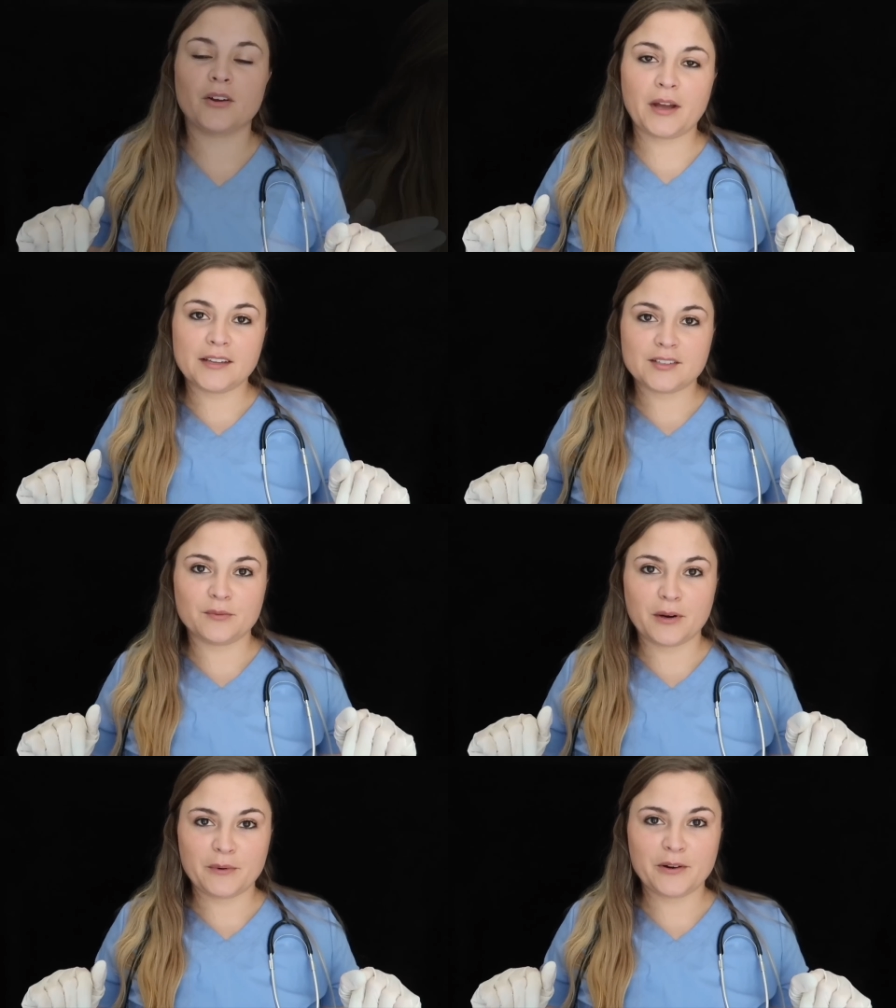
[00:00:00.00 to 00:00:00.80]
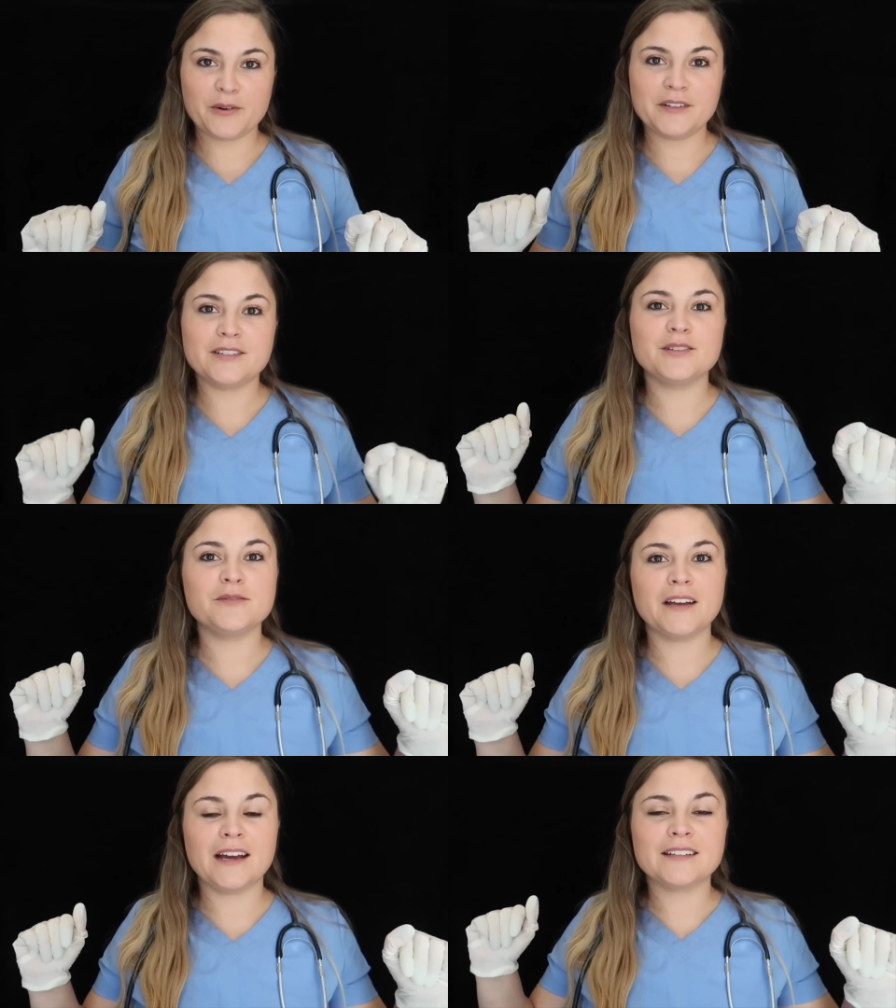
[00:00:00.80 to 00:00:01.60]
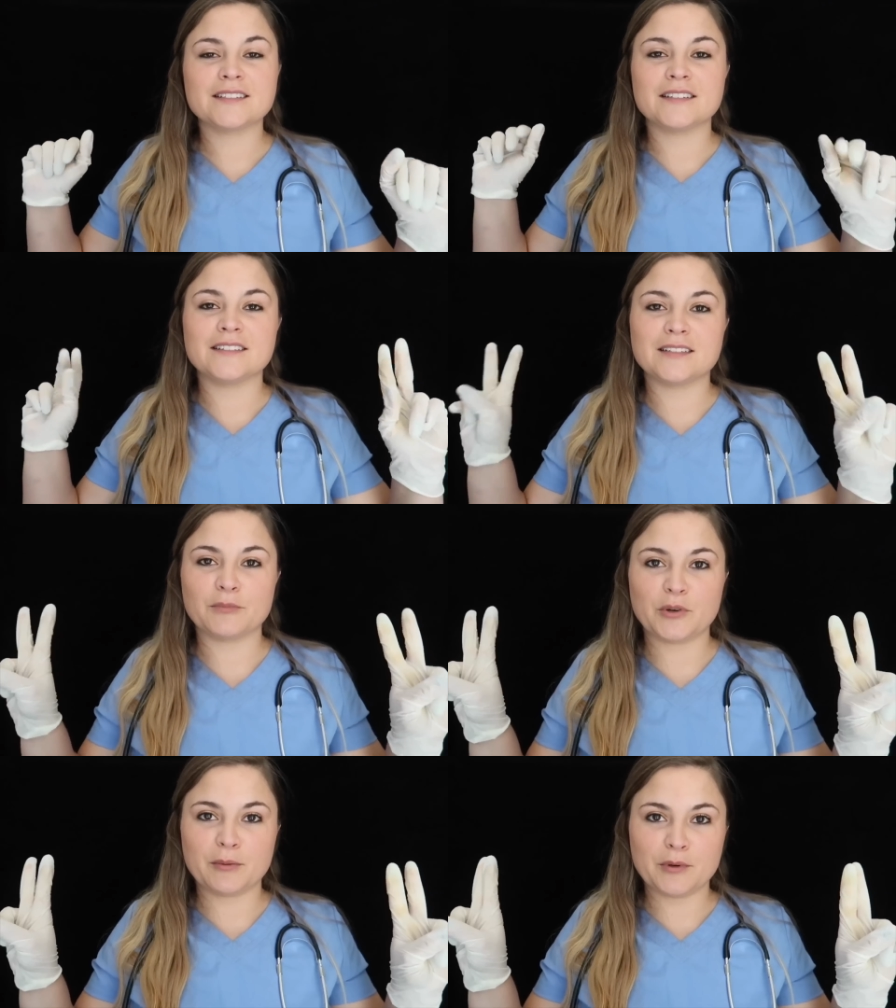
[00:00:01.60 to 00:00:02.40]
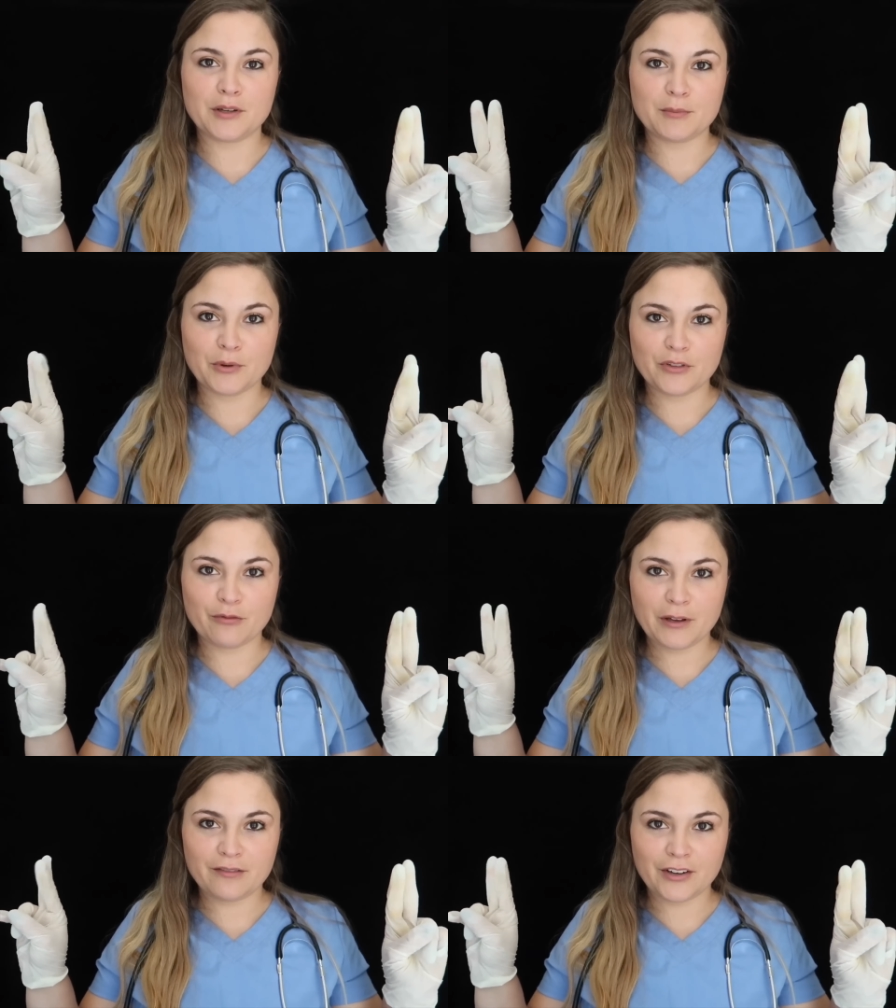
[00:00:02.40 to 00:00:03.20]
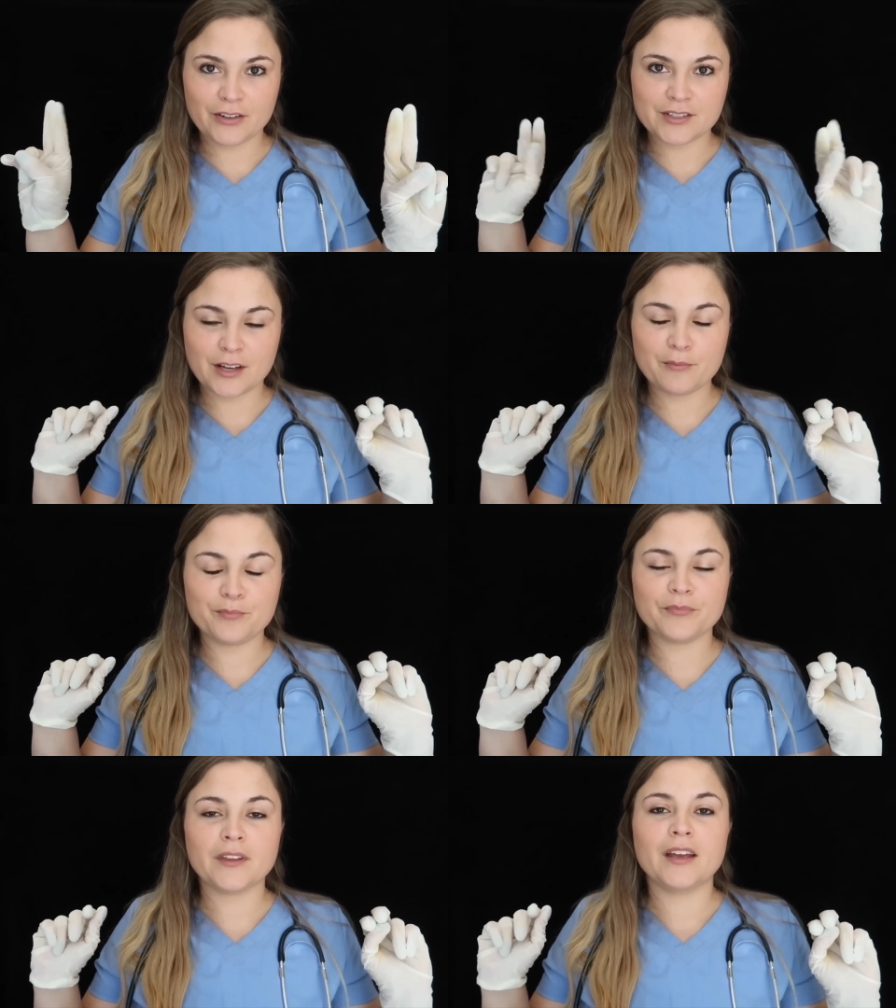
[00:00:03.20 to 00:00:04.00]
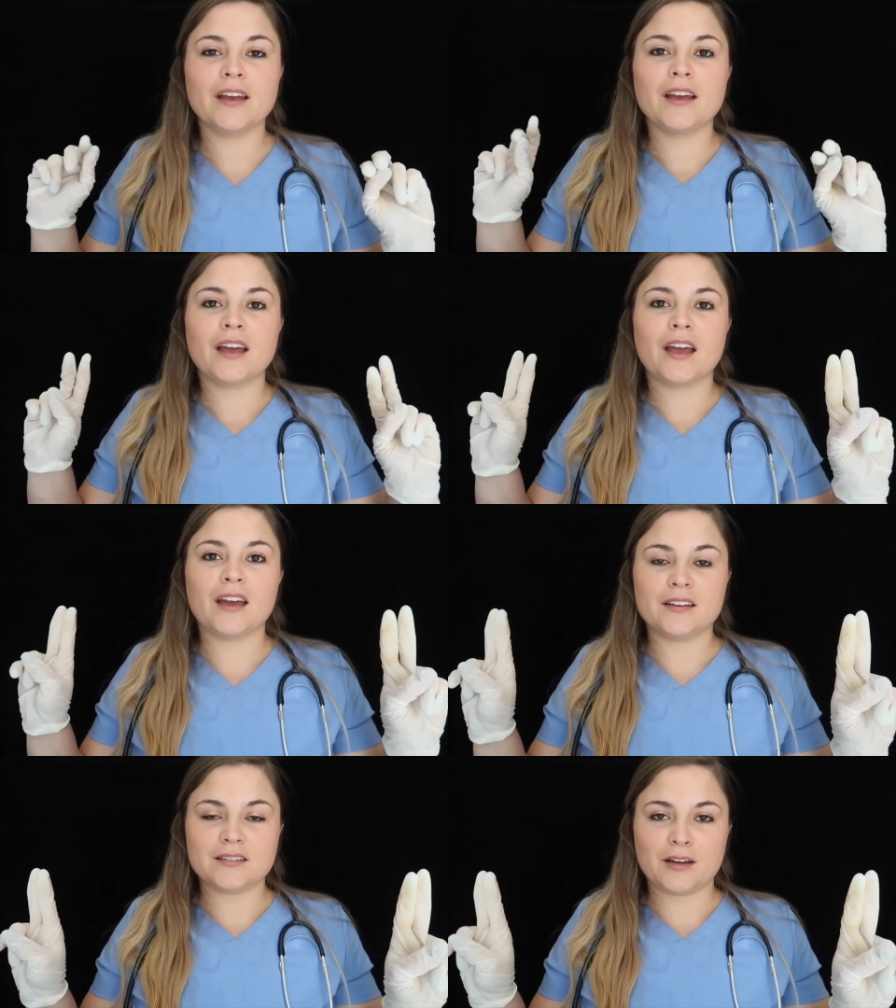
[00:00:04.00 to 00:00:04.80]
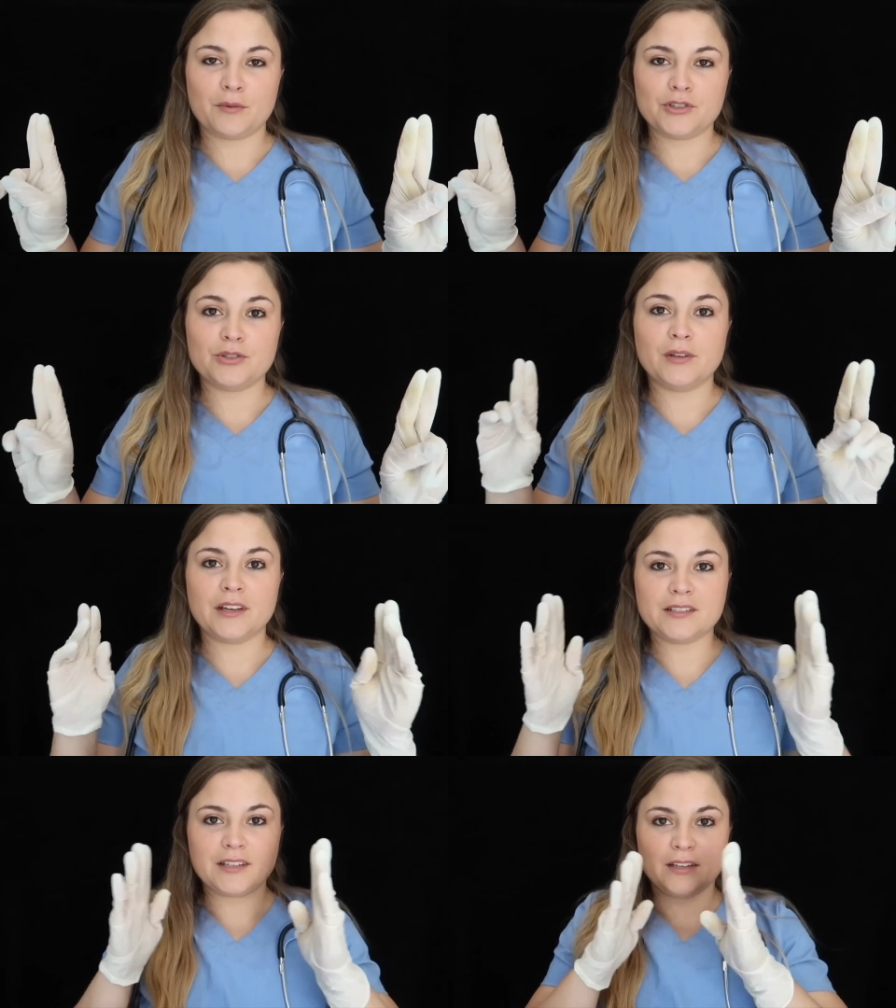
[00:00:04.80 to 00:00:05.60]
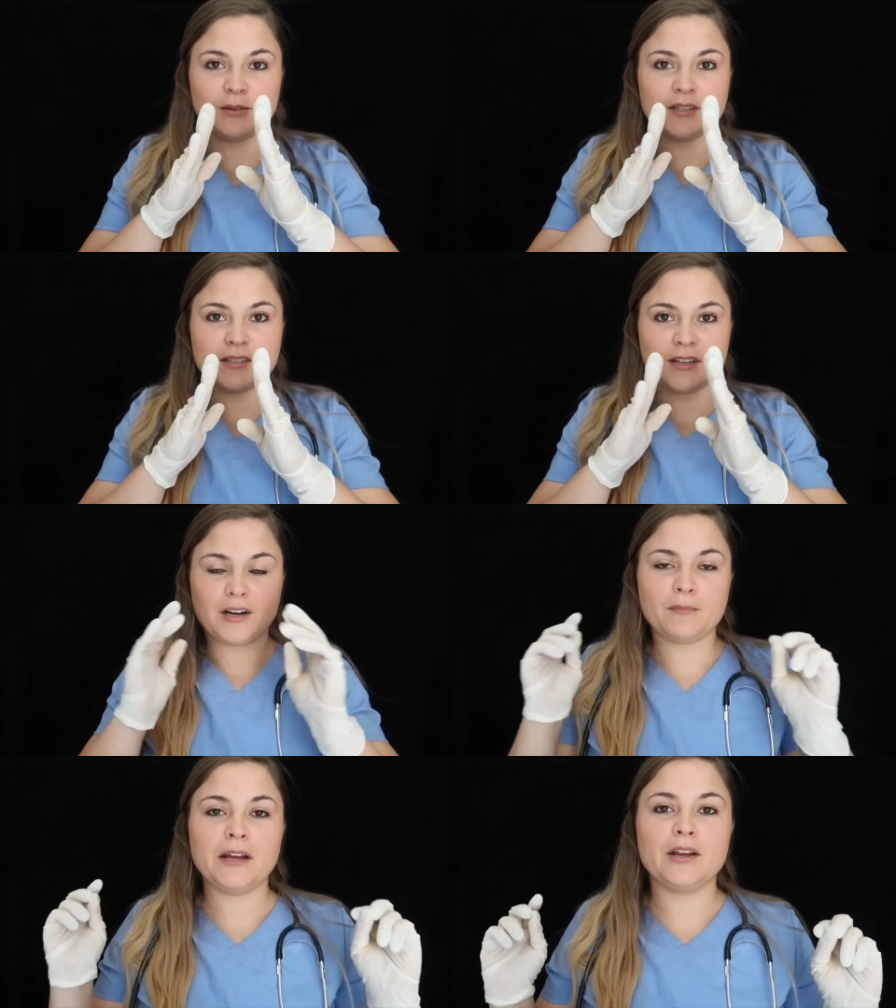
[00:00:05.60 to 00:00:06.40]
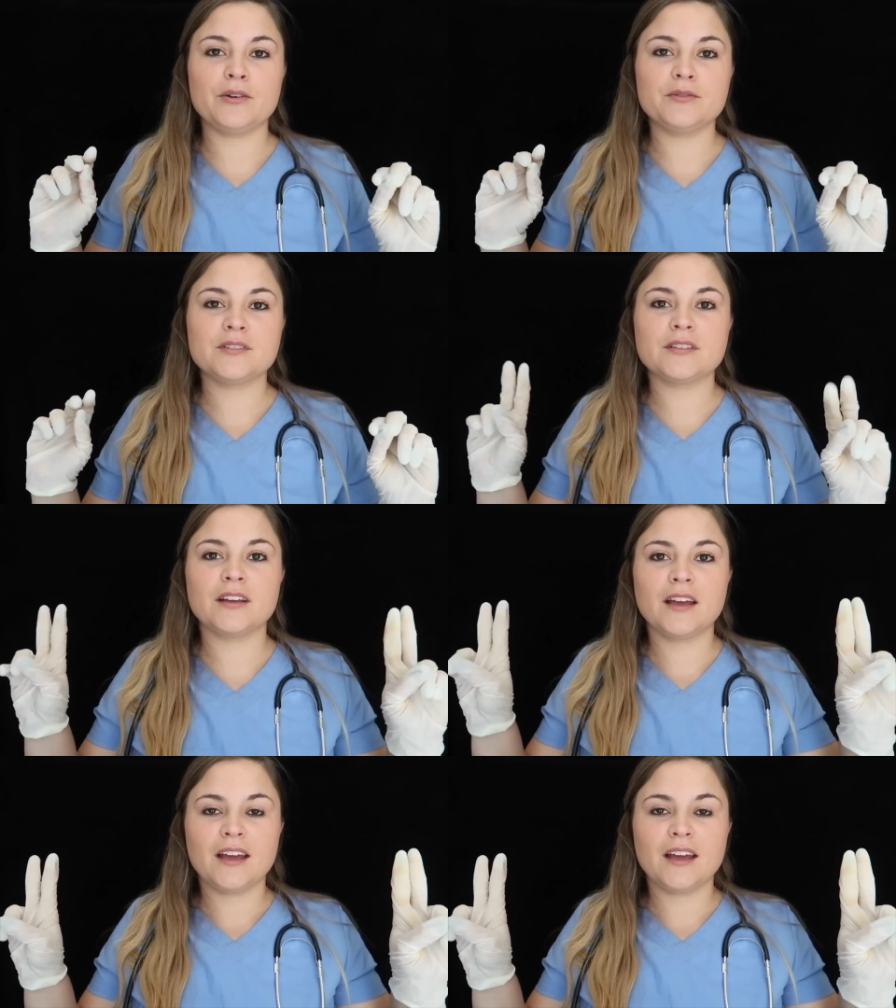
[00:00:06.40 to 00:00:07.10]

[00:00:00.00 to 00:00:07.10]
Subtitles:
Okay, so what we are going to do next is I'm going to put both of my fingers up, and I want you to continue to stare at my nose,